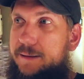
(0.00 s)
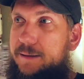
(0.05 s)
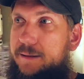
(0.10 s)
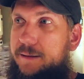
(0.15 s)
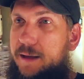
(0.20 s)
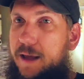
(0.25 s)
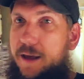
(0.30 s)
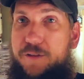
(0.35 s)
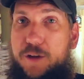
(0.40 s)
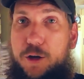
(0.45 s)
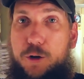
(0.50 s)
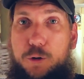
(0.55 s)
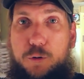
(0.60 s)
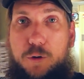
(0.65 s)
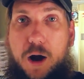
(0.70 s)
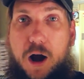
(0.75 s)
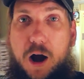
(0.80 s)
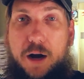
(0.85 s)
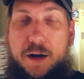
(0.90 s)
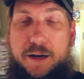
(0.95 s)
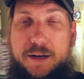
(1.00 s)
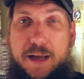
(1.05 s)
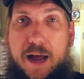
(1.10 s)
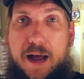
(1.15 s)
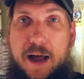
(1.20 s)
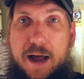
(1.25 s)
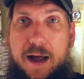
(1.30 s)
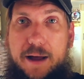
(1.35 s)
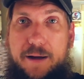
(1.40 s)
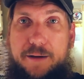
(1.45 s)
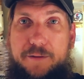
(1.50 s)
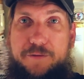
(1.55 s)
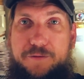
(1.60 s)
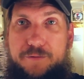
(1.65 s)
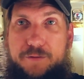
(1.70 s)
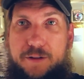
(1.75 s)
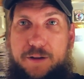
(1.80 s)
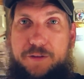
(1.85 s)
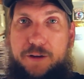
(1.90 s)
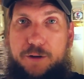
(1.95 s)
If you
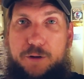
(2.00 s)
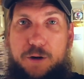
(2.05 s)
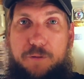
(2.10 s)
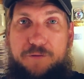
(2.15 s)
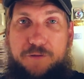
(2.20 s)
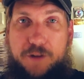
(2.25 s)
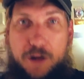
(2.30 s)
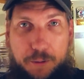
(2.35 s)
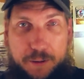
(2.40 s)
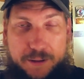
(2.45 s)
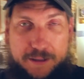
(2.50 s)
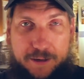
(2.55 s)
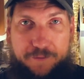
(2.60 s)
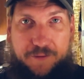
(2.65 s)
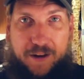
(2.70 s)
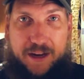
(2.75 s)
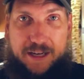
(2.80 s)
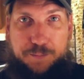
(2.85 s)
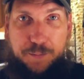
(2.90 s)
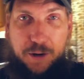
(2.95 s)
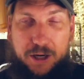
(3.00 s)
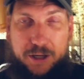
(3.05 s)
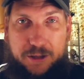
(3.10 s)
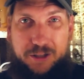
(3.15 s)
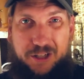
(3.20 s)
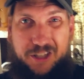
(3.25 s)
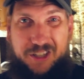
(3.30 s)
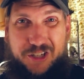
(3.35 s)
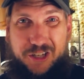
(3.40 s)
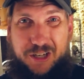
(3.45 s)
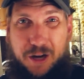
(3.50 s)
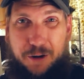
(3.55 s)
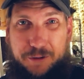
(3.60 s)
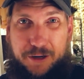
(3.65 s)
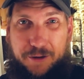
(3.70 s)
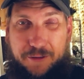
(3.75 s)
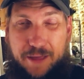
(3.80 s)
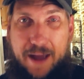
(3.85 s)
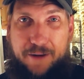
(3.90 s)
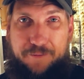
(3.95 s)
don't follow us on Facebook, you should go
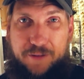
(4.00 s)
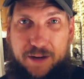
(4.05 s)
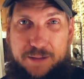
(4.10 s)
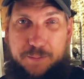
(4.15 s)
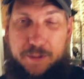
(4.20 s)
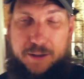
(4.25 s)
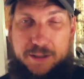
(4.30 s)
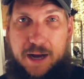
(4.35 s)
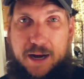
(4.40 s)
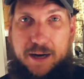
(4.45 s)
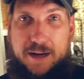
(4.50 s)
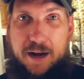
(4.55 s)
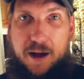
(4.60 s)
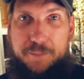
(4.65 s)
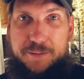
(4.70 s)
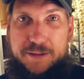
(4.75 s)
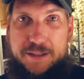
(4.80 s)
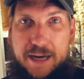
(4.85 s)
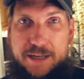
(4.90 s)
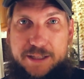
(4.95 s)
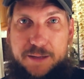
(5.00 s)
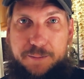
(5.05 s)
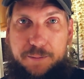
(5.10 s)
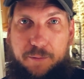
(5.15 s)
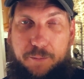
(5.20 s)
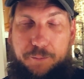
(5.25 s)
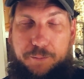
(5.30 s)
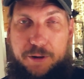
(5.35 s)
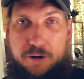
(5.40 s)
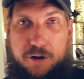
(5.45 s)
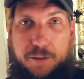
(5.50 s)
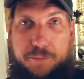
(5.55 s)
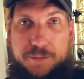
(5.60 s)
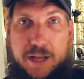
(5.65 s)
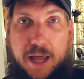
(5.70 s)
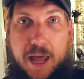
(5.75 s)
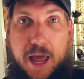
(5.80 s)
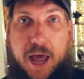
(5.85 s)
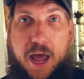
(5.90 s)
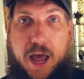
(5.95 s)
do that, facebook.com/Suburban Pilgrims.
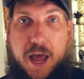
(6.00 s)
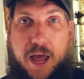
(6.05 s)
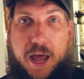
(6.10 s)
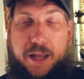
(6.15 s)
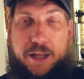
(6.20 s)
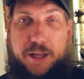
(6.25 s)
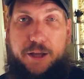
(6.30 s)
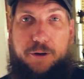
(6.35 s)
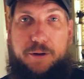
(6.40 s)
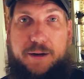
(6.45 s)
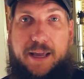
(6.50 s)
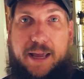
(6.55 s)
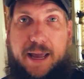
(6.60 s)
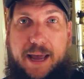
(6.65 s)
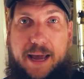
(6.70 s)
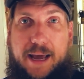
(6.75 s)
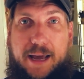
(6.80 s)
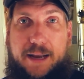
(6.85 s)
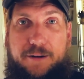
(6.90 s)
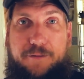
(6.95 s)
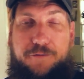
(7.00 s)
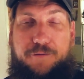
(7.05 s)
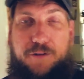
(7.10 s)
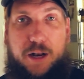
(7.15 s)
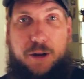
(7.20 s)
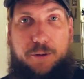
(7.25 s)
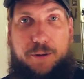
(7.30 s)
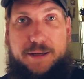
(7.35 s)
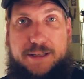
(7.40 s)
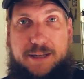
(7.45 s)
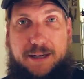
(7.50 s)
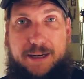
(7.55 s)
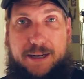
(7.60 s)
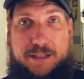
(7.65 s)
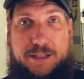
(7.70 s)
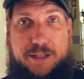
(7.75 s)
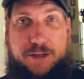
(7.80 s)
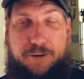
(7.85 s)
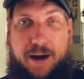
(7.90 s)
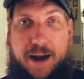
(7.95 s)
You can follow us on
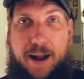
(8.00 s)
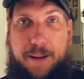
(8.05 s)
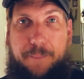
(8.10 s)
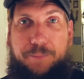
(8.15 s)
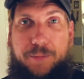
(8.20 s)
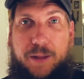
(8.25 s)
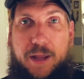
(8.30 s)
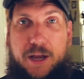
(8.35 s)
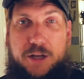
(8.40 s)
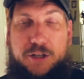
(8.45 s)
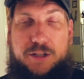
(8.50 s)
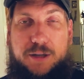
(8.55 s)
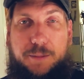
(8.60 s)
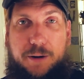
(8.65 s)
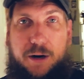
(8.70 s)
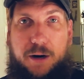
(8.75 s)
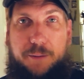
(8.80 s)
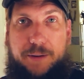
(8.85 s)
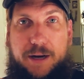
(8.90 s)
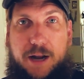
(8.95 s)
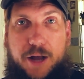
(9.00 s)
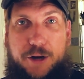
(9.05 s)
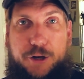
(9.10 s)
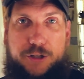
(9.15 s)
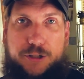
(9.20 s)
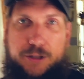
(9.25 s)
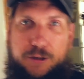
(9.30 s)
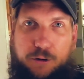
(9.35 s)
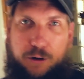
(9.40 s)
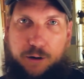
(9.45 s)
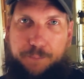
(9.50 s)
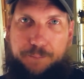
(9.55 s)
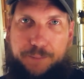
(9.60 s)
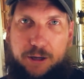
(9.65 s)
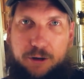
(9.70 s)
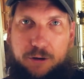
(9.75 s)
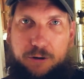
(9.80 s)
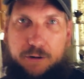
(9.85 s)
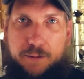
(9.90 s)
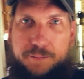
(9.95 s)
Instagram,
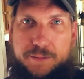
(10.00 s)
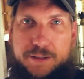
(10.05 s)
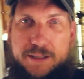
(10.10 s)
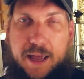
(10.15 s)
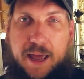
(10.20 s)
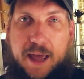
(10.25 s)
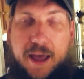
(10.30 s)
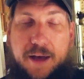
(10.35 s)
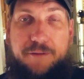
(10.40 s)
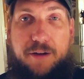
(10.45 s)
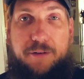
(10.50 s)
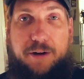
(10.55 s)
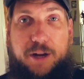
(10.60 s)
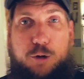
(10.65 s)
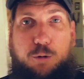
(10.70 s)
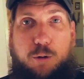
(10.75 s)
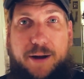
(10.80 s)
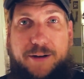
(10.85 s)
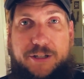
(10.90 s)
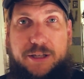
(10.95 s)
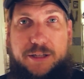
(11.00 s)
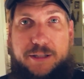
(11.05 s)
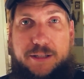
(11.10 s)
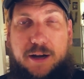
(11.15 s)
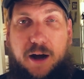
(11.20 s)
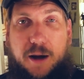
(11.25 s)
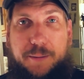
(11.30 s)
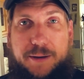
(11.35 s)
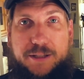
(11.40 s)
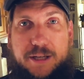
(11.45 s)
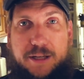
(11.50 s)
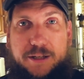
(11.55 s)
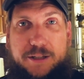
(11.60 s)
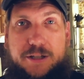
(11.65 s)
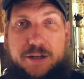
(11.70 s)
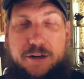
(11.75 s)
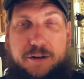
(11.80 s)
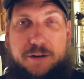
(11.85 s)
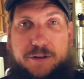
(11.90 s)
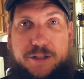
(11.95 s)
Suburban_Pilgrims. If you have any questions, comments,
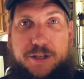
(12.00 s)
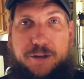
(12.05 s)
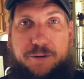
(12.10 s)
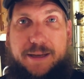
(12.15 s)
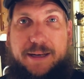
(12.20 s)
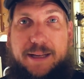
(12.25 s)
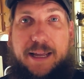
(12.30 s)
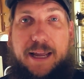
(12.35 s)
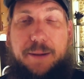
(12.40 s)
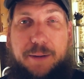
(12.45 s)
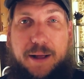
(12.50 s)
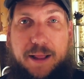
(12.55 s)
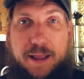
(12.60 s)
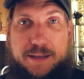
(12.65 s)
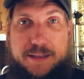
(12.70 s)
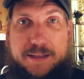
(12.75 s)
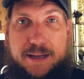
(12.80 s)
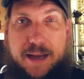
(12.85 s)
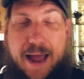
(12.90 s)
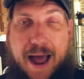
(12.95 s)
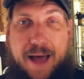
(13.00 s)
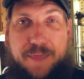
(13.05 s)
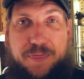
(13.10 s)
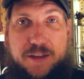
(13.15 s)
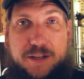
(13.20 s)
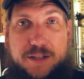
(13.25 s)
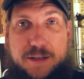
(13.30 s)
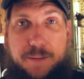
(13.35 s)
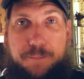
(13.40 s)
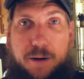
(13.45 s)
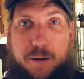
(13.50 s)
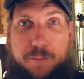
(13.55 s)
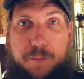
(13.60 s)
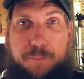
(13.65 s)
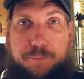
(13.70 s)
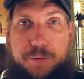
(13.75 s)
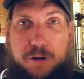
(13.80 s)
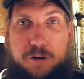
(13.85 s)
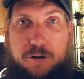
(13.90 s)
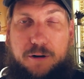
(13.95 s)
concerns, you can email us at
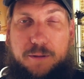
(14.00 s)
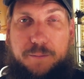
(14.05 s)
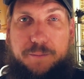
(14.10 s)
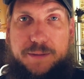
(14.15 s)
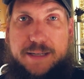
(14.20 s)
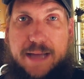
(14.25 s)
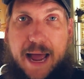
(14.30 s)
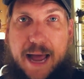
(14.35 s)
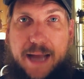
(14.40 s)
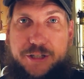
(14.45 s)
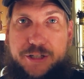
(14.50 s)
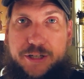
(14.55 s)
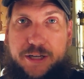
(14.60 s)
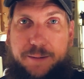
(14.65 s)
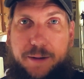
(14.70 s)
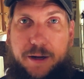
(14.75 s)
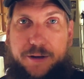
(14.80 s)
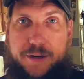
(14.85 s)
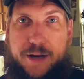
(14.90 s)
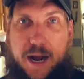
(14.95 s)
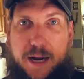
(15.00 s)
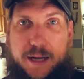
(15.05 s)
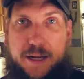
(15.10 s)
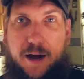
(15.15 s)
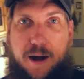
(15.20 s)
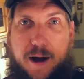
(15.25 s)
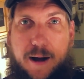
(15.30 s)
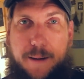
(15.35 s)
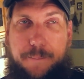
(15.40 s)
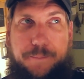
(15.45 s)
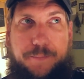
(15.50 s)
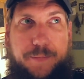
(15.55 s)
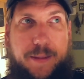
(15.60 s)
thesuburbanpilgrims@gmail.com.